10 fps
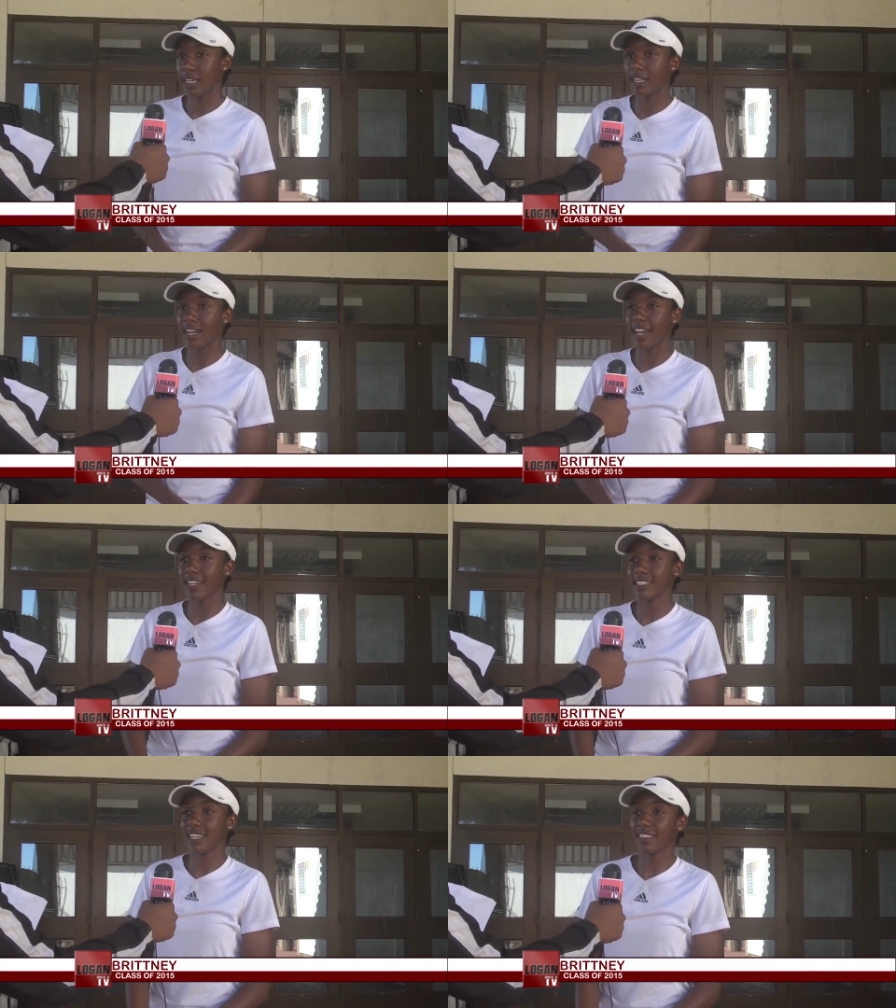It
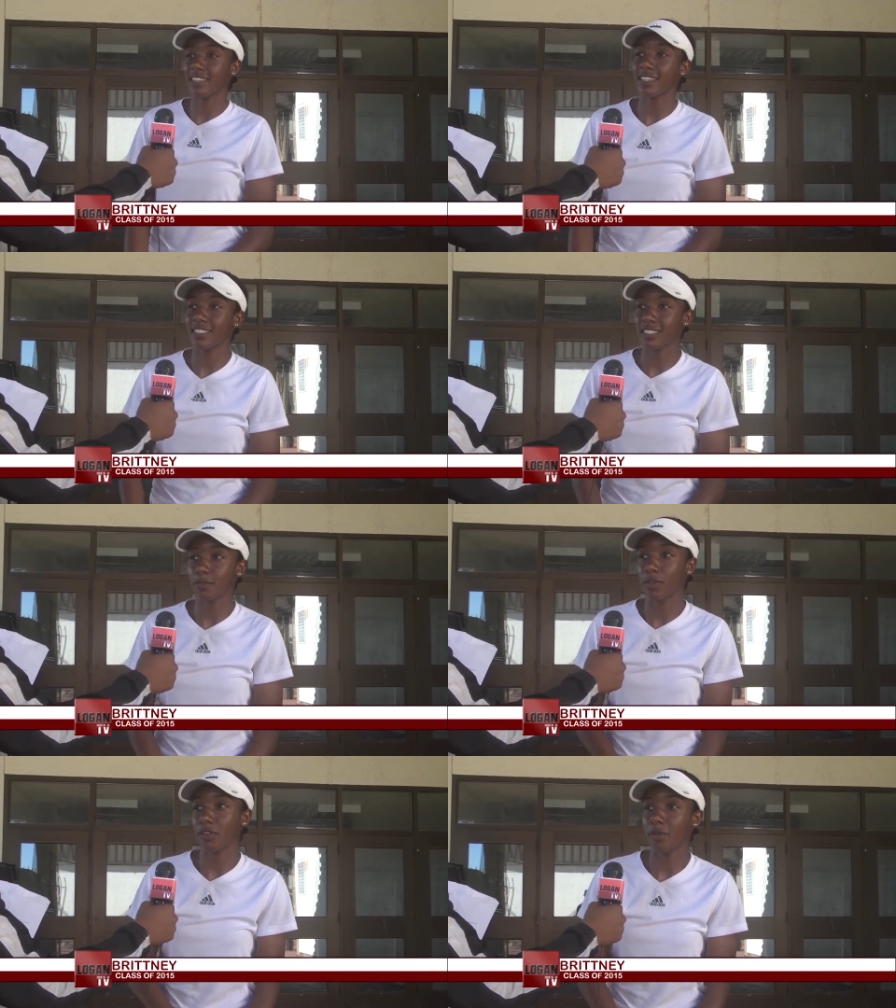has. I think
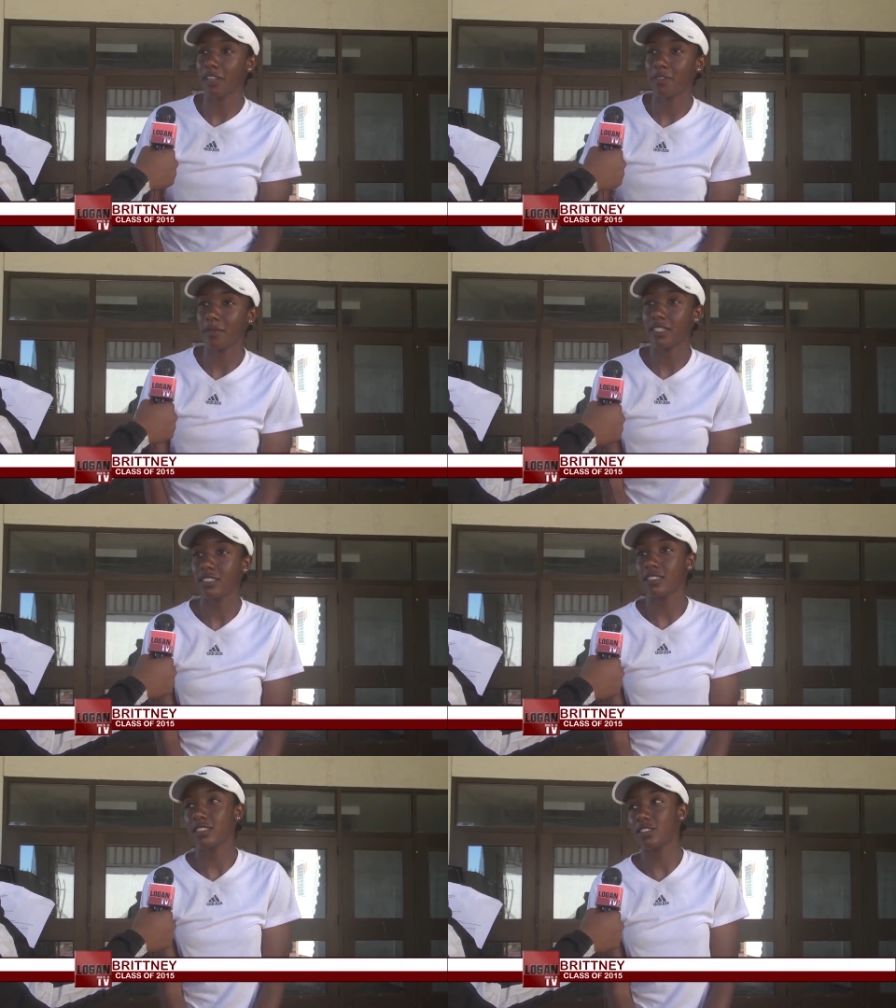it's motivated
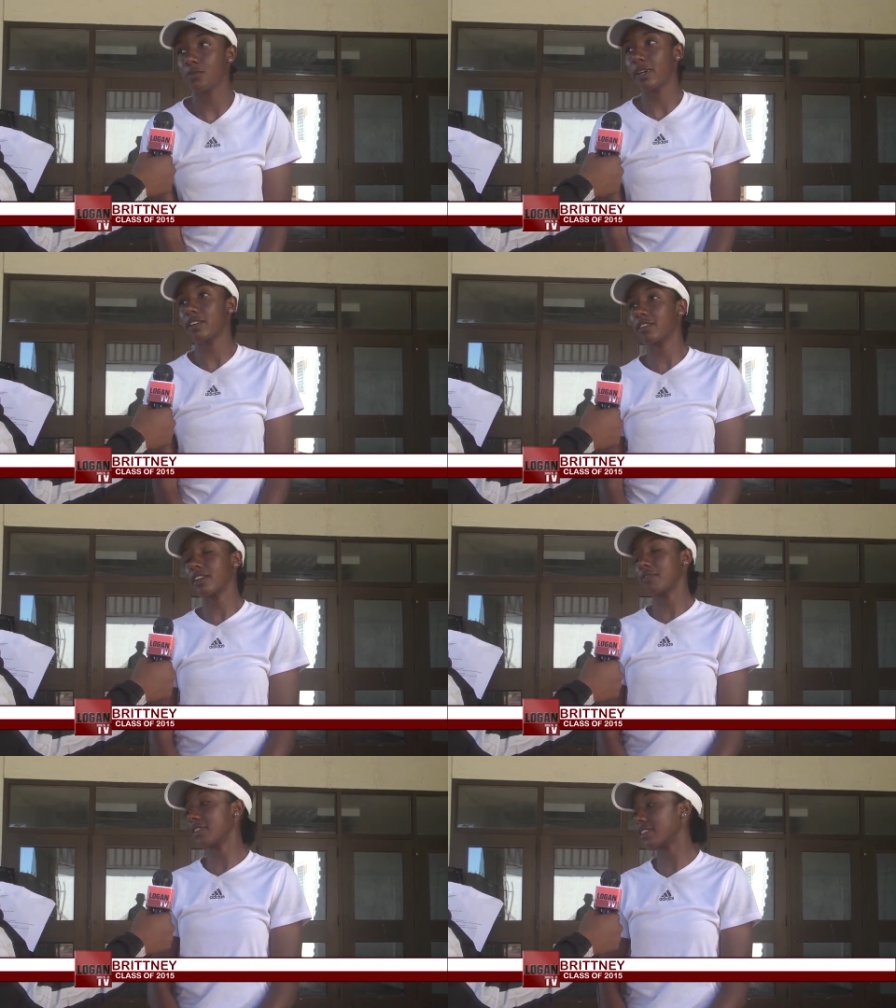me to do
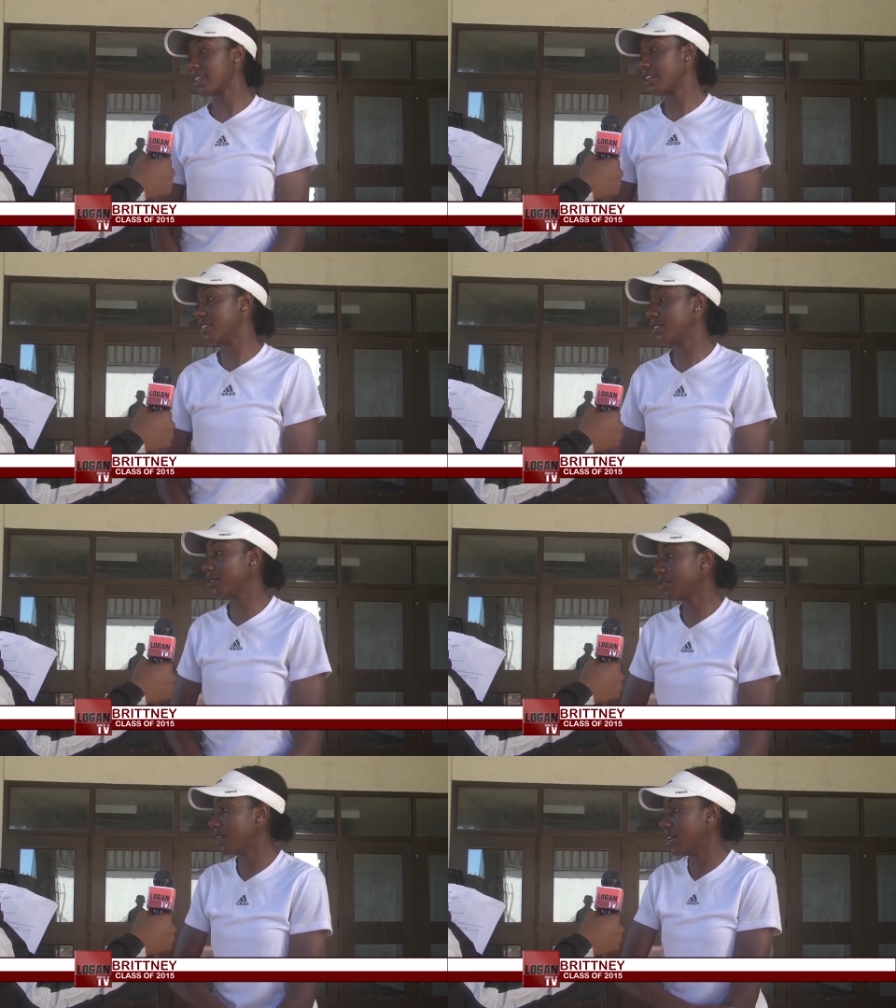better in everything that I
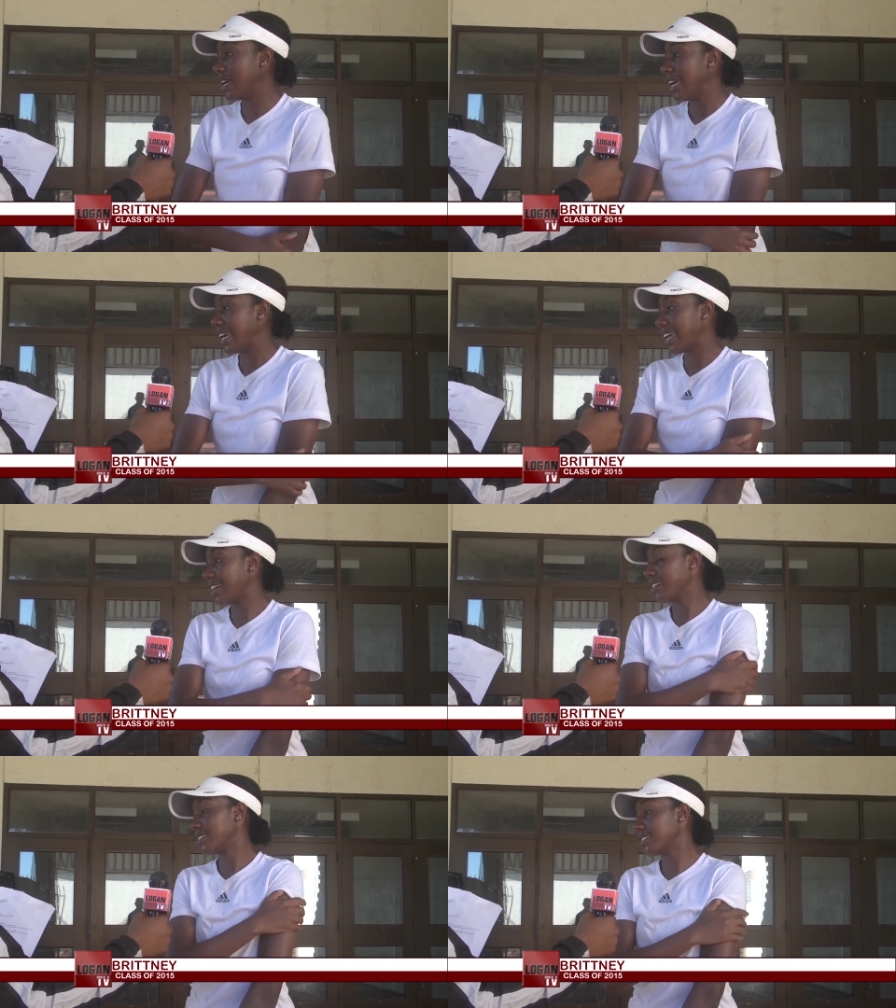do
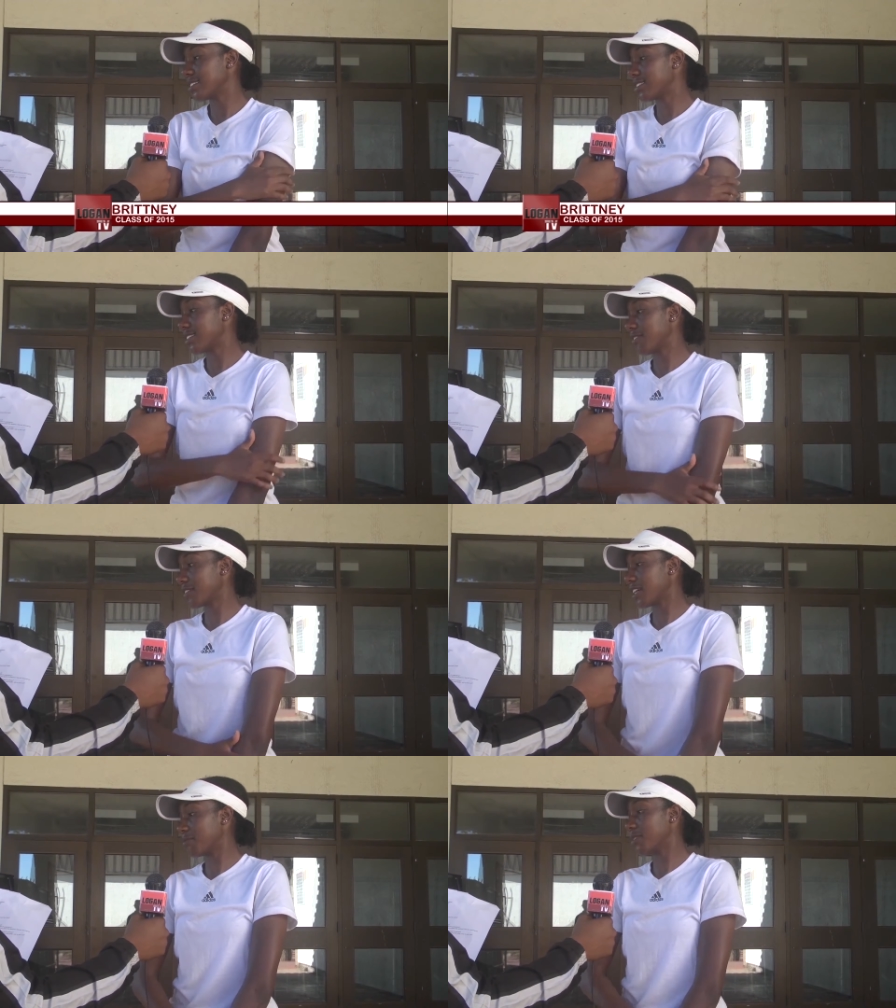and it's
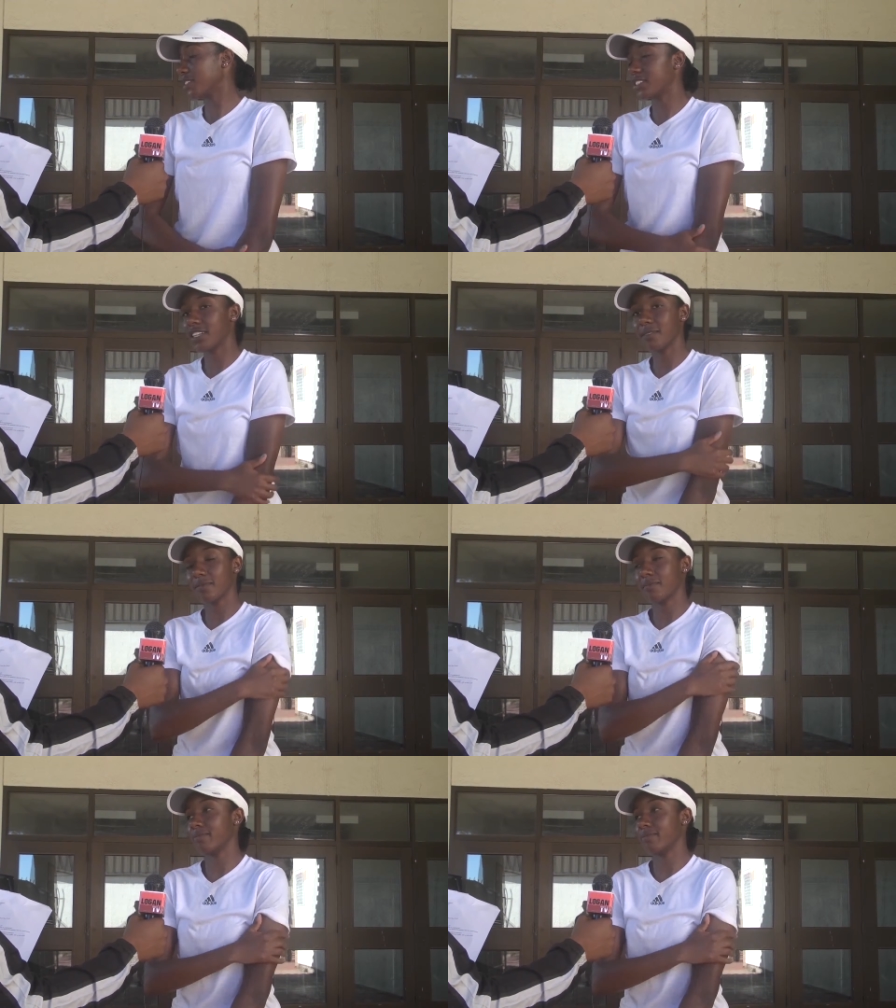definitely kept me in shape.